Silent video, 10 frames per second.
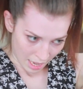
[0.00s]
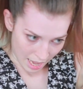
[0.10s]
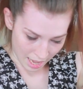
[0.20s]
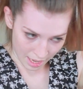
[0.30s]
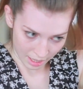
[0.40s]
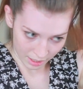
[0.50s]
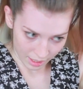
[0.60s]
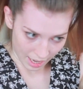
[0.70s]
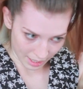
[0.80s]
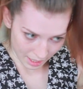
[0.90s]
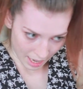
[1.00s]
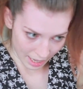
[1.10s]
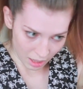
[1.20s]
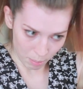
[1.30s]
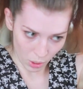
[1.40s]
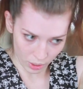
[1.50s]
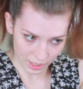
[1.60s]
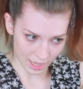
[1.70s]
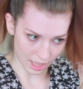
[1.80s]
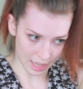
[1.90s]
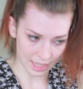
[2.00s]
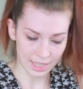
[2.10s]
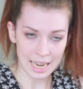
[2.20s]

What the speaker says: And I tied the ponytail as